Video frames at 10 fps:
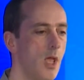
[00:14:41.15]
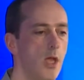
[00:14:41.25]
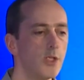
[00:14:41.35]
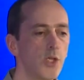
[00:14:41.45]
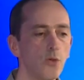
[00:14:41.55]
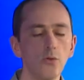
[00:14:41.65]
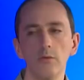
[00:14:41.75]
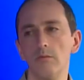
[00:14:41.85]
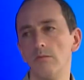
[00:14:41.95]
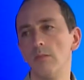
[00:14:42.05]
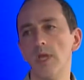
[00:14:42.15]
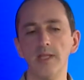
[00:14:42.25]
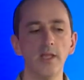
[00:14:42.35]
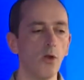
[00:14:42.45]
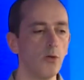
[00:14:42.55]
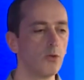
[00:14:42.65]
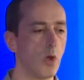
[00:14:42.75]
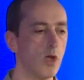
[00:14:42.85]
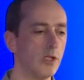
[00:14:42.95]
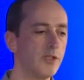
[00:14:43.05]
So in their old
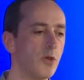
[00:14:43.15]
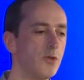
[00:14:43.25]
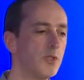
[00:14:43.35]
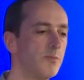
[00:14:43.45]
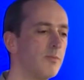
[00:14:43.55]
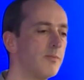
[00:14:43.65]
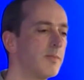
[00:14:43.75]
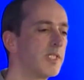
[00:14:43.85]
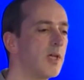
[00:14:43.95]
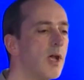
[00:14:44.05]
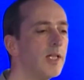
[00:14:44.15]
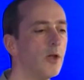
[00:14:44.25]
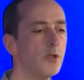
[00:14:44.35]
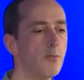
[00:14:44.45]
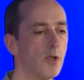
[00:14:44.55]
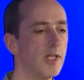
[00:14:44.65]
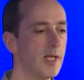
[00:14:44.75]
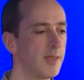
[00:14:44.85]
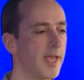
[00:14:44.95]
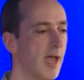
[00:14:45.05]
world, those siloed
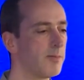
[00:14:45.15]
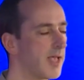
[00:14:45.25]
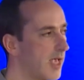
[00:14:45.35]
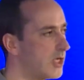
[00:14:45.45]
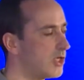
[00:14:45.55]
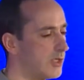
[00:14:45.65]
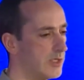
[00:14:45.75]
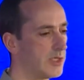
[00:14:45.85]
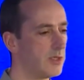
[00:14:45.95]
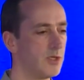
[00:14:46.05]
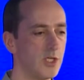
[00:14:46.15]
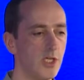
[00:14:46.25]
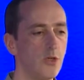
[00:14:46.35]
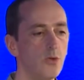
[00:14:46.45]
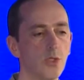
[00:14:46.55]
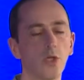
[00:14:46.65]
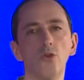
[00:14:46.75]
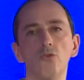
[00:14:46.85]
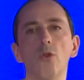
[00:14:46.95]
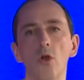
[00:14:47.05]
monolithic applications that are used
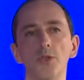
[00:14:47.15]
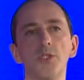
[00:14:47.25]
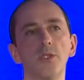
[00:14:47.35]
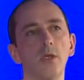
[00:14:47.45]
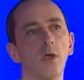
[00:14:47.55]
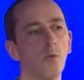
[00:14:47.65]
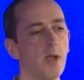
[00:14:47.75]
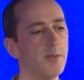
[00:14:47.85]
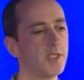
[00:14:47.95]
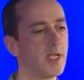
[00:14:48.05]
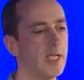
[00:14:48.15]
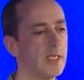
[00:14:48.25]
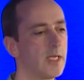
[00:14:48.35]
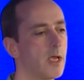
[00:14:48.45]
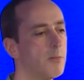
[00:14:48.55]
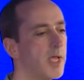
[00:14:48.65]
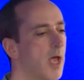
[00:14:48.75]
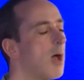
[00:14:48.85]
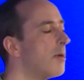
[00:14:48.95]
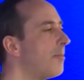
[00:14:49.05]
across a web estate can
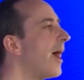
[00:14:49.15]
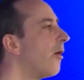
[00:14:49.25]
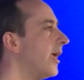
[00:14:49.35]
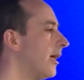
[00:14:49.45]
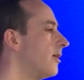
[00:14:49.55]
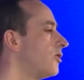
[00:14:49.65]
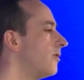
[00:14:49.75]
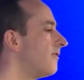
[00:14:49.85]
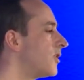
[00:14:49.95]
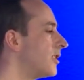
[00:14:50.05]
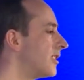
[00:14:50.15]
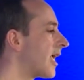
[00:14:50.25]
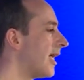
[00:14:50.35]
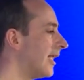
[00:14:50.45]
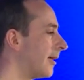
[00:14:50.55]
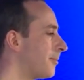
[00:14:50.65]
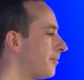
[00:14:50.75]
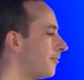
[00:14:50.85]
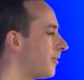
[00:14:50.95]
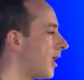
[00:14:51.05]
become a barrier to efficient scaling.
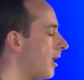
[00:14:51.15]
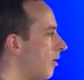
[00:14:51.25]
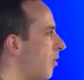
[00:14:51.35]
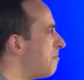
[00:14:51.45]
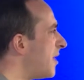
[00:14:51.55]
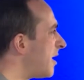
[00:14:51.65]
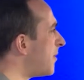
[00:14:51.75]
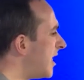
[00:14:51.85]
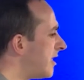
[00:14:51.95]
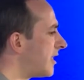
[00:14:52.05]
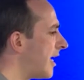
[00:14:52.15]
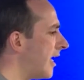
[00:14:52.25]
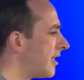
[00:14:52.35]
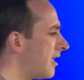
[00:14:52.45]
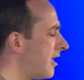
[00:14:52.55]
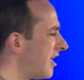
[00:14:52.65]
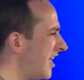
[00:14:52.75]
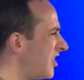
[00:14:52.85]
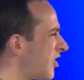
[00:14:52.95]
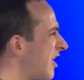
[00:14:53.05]
When big peaks hit,
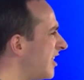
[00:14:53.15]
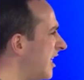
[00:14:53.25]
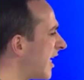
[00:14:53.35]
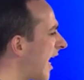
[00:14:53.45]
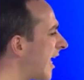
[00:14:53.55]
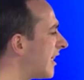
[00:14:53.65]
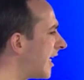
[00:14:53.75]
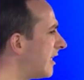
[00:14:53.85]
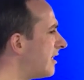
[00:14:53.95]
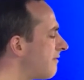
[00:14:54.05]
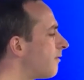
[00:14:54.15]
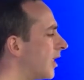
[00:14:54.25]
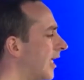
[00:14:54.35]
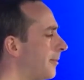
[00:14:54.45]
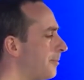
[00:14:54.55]
each thing needs handling differently.